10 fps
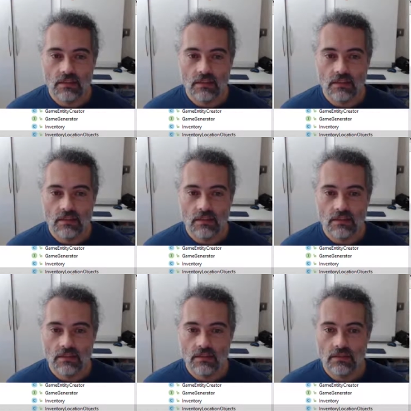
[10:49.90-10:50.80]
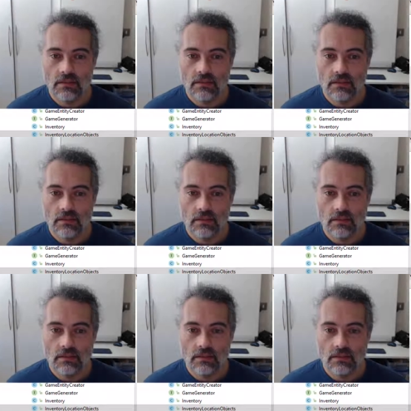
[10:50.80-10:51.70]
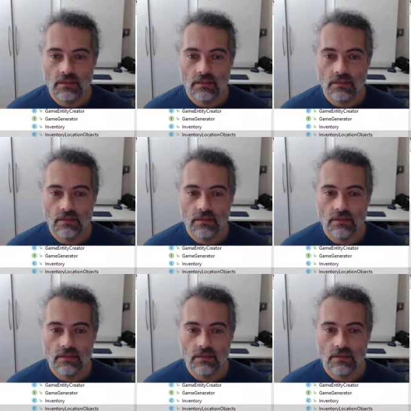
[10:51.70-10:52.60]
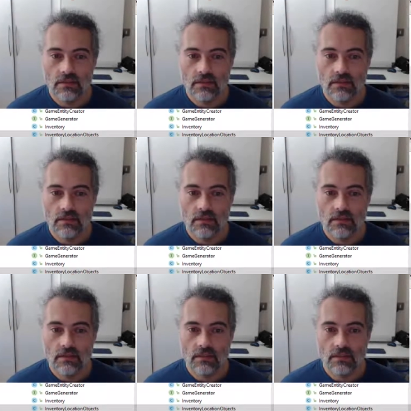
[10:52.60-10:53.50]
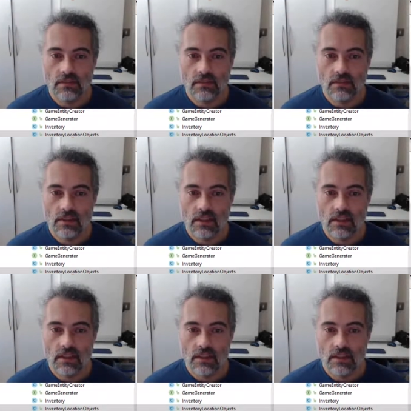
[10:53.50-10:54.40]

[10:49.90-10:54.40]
[no speech]